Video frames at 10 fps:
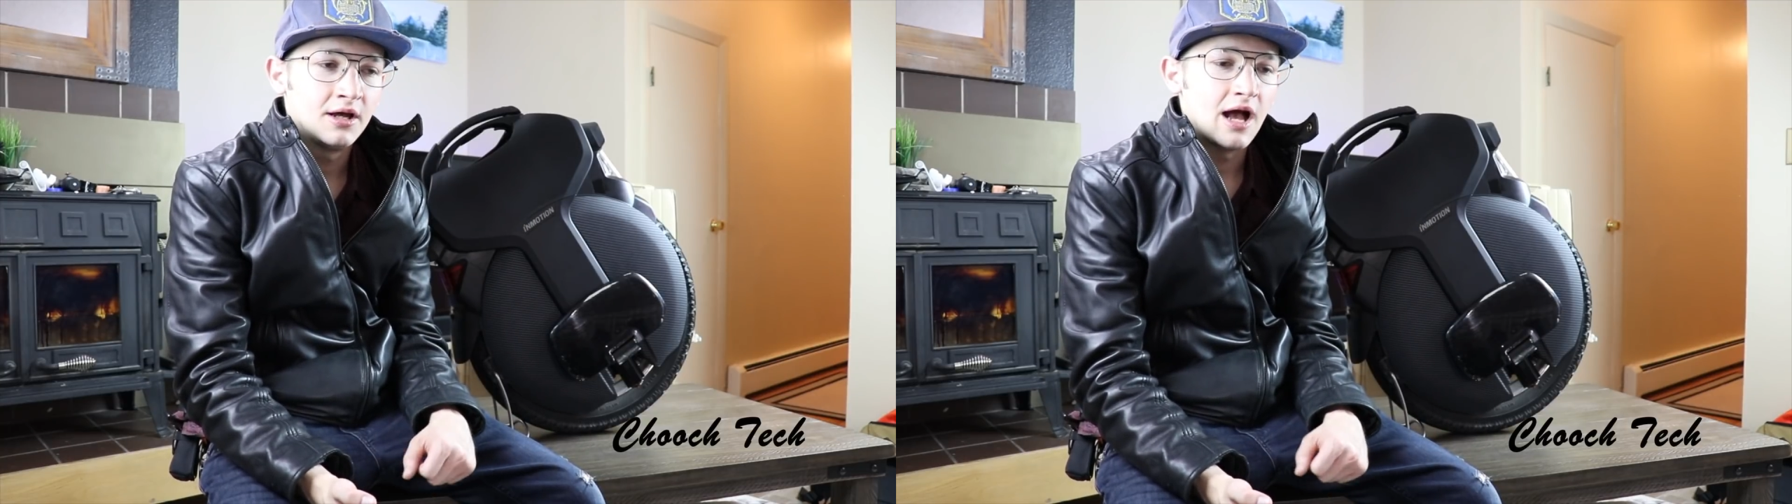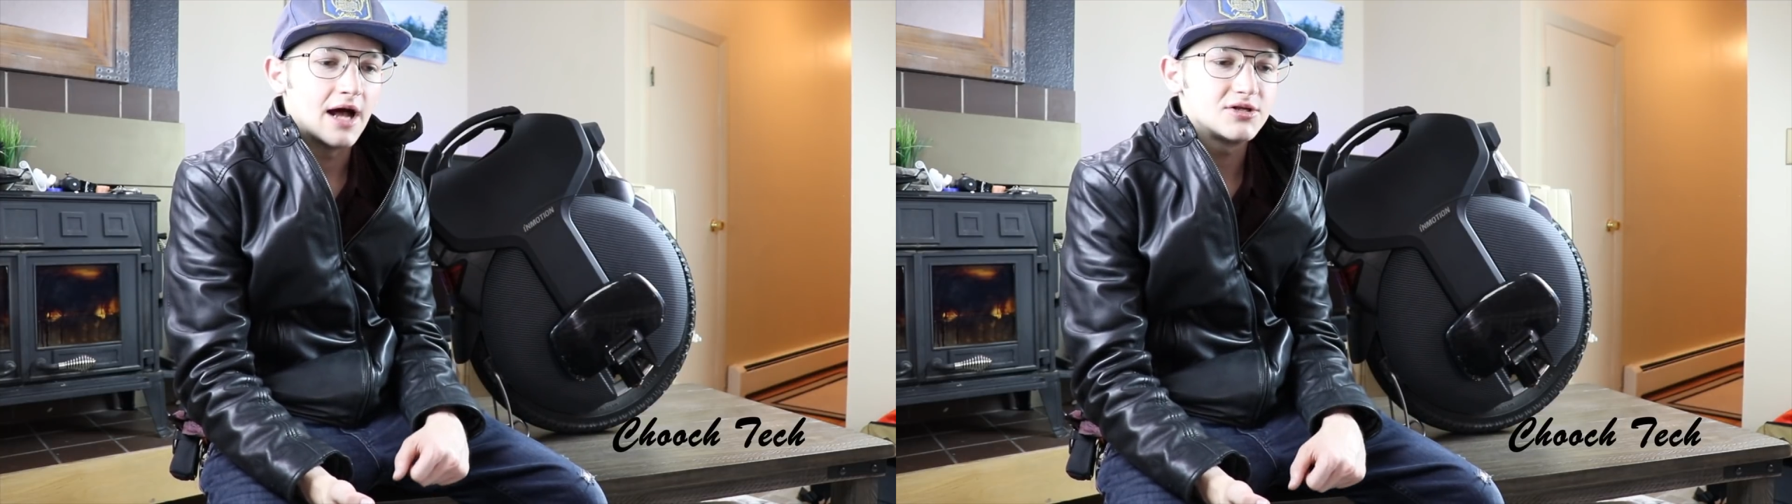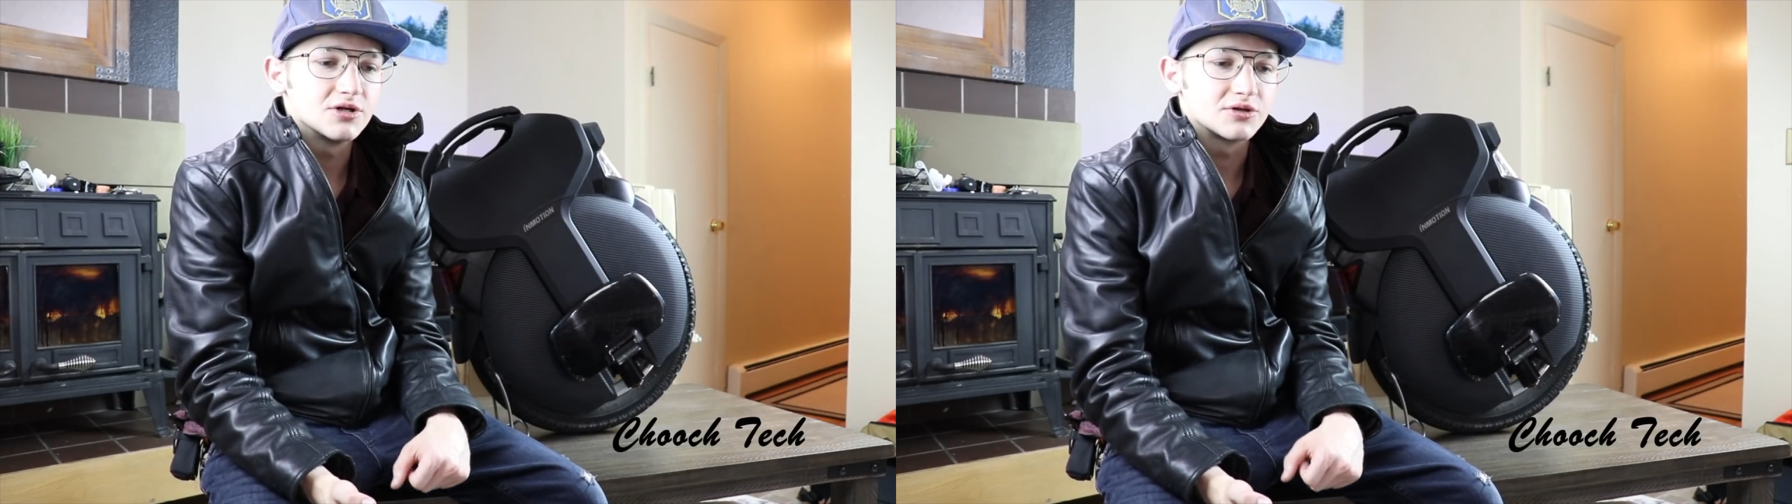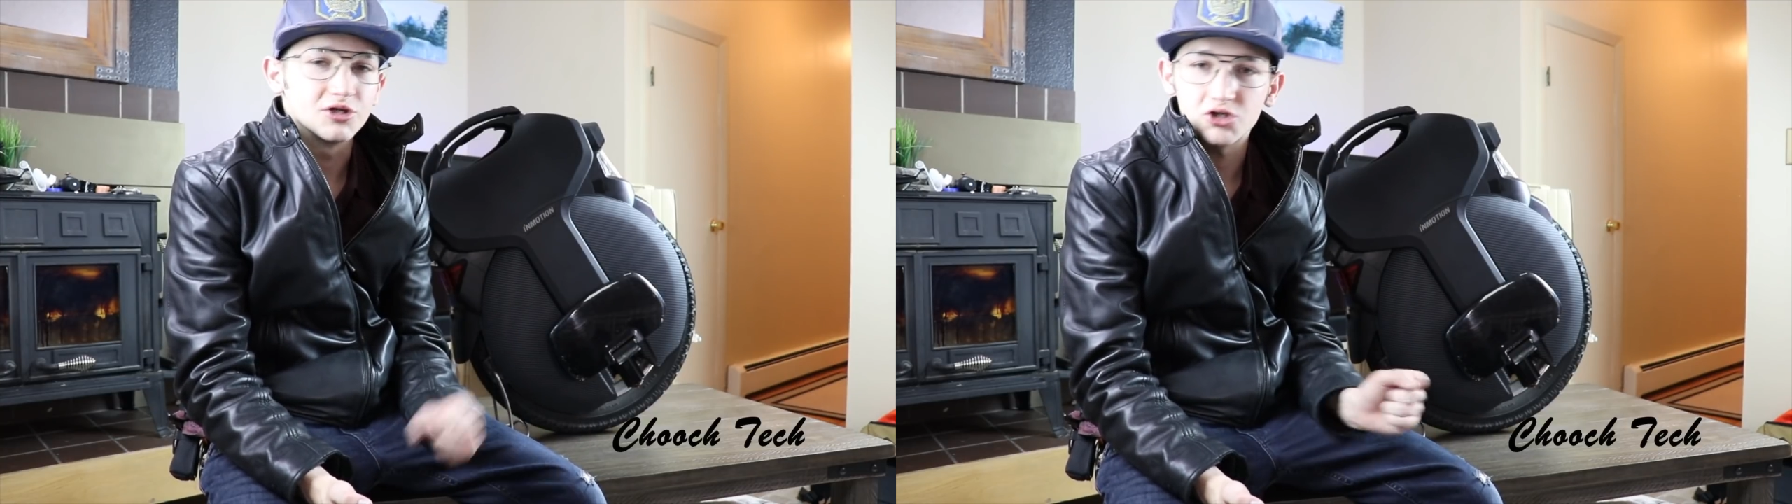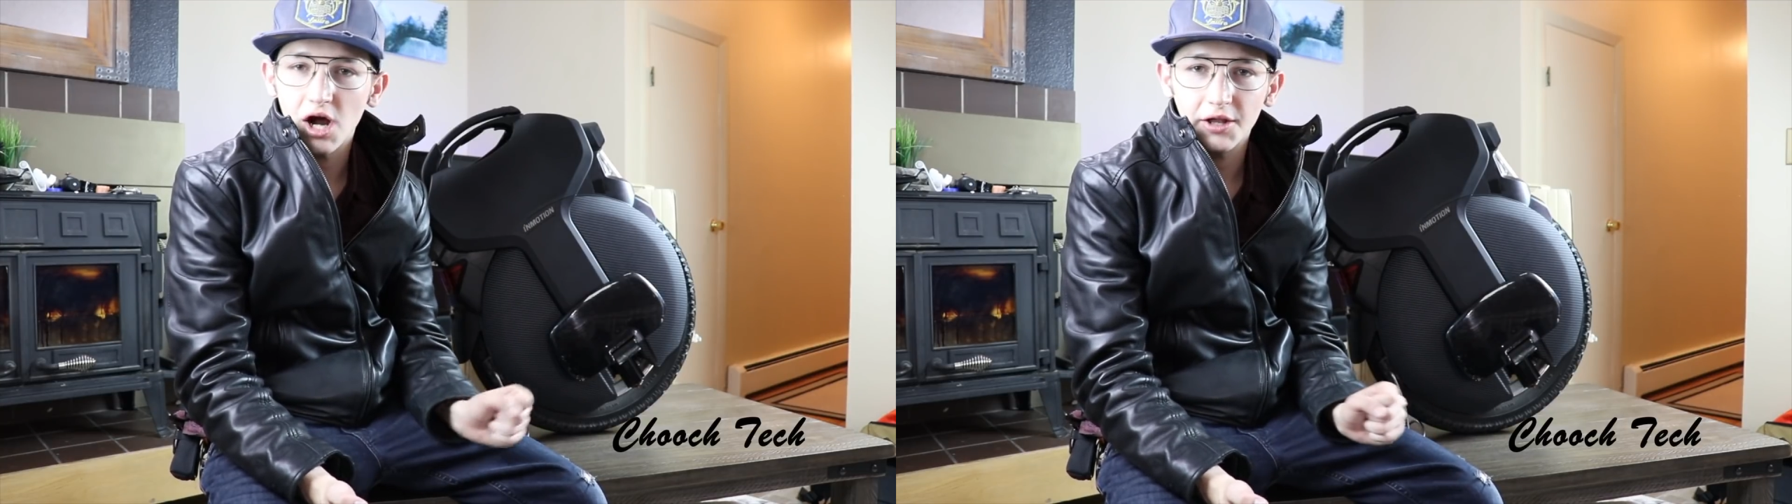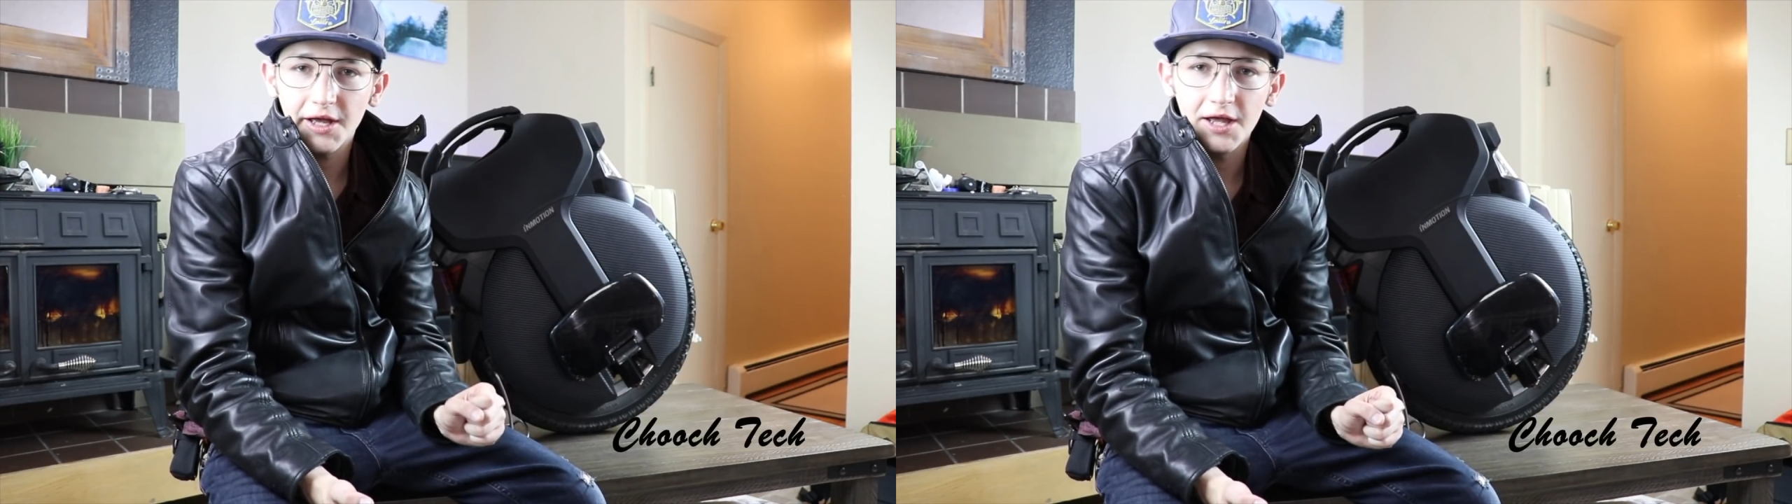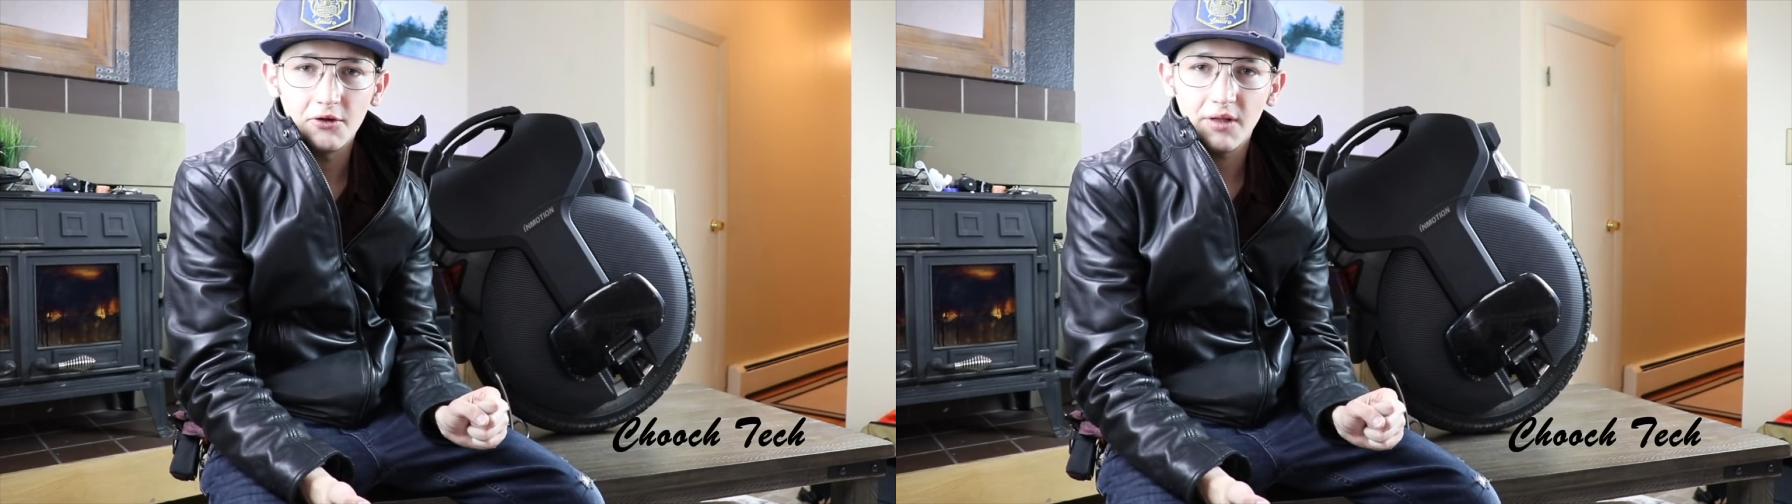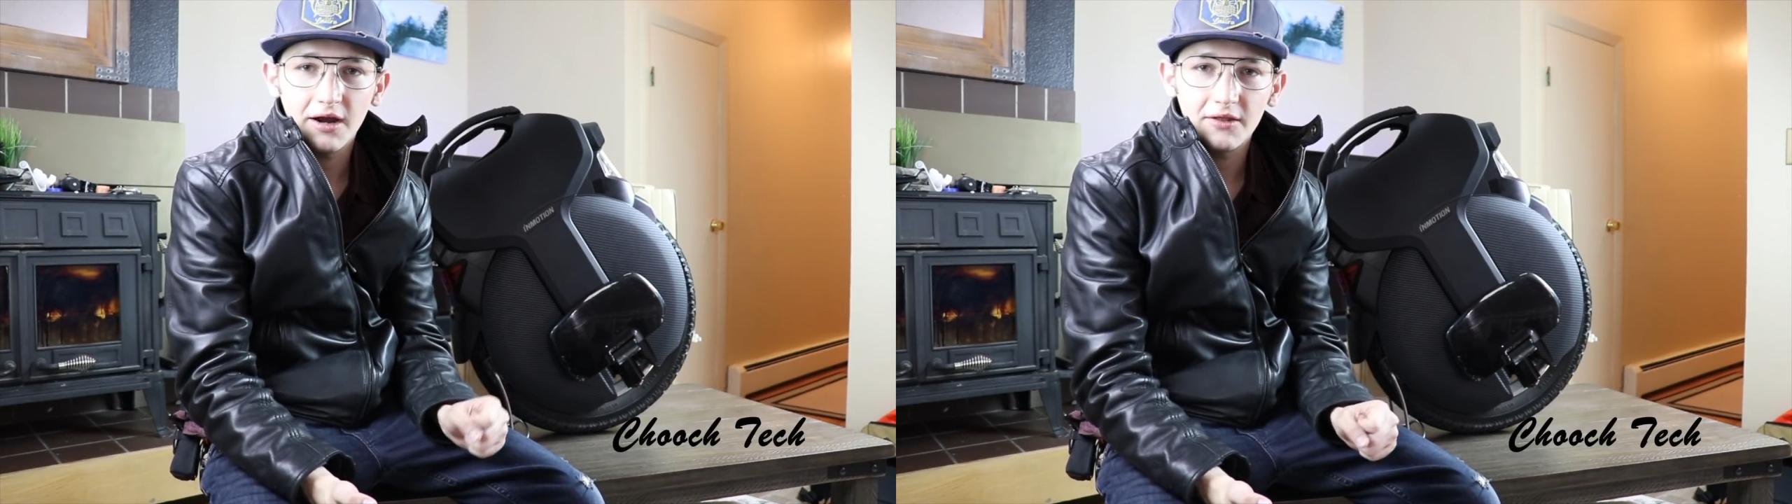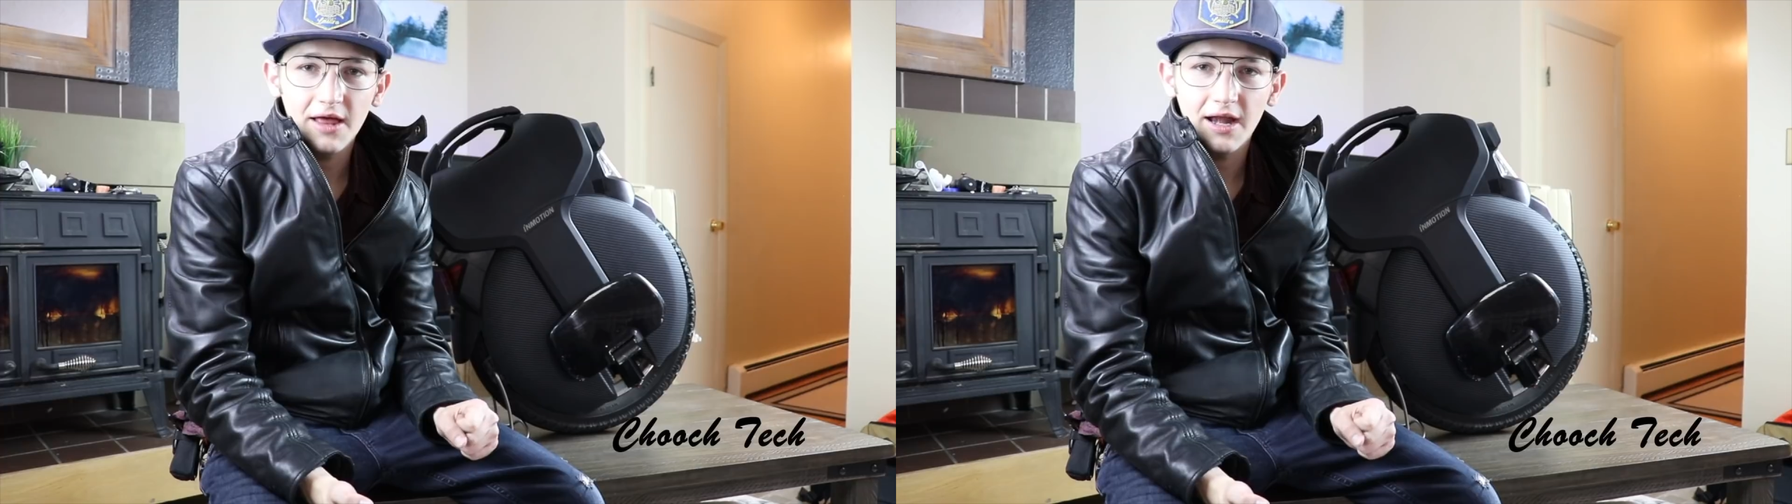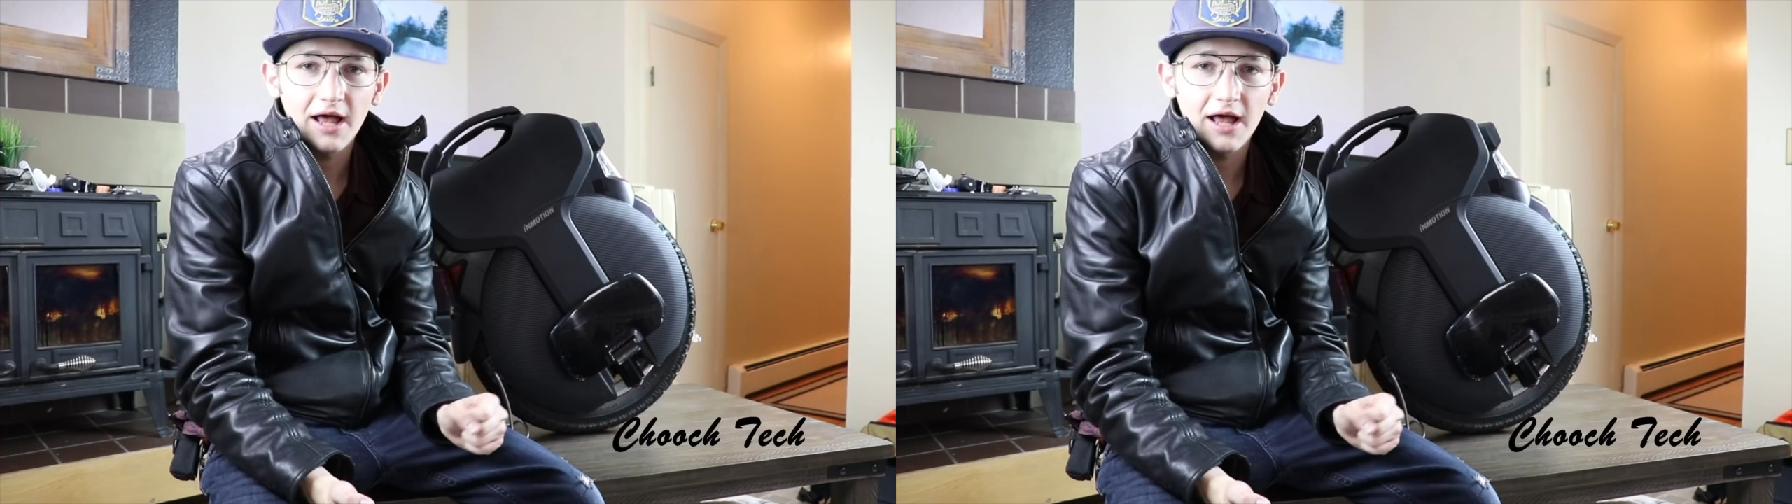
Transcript: I took the trolley handle out of that.